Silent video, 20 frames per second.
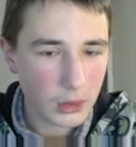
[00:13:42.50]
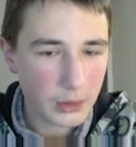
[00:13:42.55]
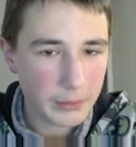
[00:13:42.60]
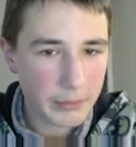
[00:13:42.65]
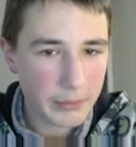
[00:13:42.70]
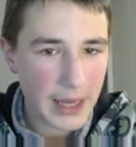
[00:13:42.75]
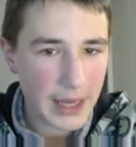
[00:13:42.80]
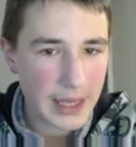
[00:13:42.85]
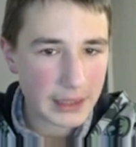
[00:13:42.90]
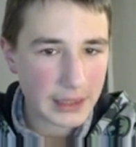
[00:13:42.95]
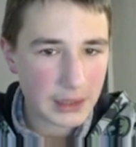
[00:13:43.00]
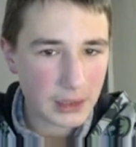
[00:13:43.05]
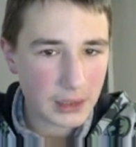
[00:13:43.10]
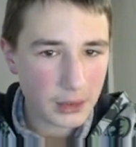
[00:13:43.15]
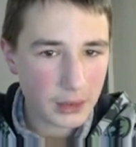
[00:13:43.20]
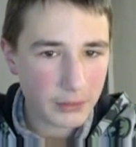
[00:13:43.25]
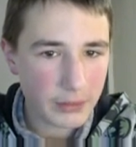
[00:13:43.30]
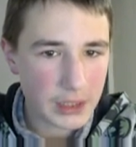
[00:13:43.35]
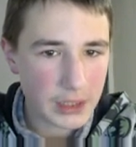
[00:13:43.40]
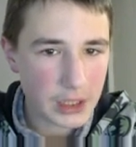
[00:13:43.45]
Mate?
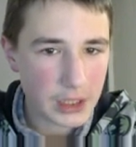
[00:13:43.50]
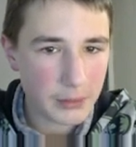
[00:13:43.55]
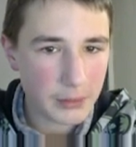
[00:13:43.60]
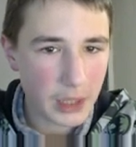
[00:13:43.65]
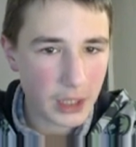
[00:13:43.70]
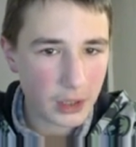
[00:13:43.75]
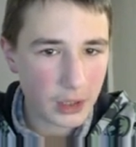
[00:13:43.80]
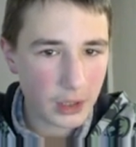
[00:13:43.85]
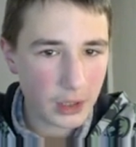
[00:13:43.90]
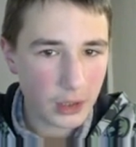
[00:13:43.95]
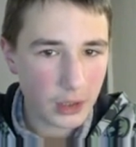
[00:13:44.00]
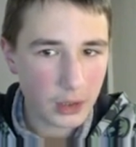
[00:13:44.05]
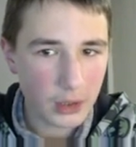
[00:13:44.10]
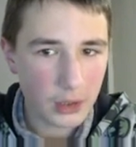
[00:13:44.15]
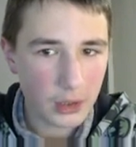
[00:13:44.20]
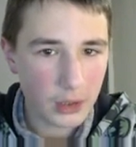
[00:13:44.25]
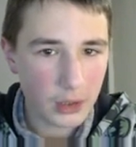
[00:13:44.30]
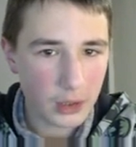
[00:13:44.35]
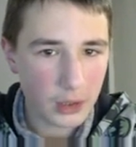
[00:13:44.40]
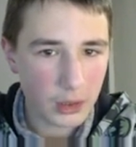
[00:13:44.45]
Question mark?
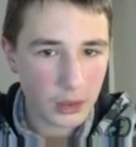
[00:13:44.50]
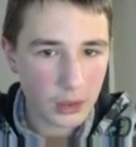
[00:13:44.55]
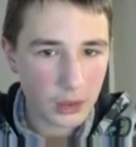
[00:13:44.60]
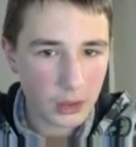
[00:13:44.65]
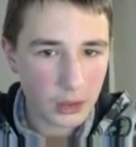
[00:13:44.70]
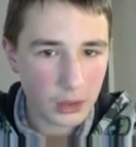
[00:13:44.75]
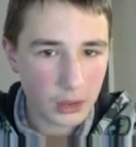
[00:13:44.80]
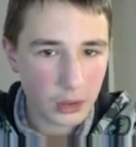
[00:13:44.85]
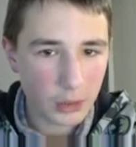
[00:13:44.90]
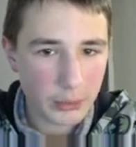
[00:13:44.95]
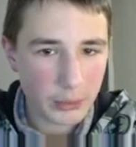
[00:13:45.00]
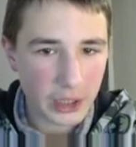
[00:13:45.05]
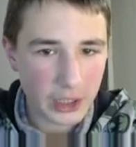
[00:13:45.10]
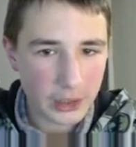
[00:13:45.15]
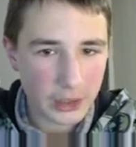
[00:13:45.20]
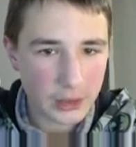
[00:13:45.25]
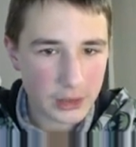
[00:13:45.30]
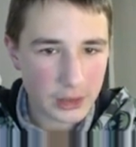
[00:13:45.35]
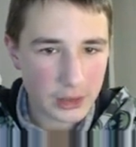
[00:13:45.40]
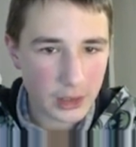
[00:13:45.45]
No
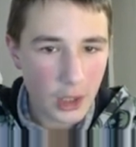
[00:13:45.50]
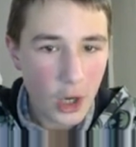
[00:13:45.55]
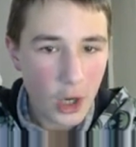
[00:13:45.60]
mates.